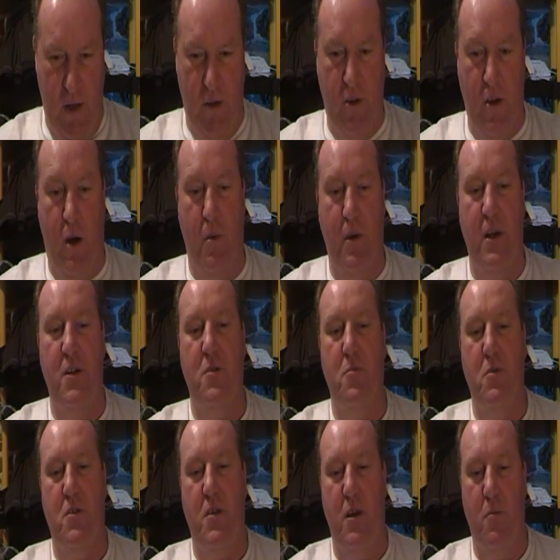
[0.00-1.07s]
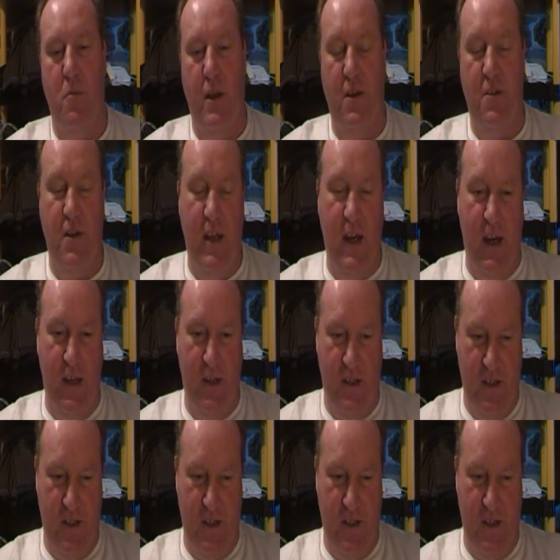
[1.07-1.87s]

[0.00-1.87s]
a military operation was taking place in the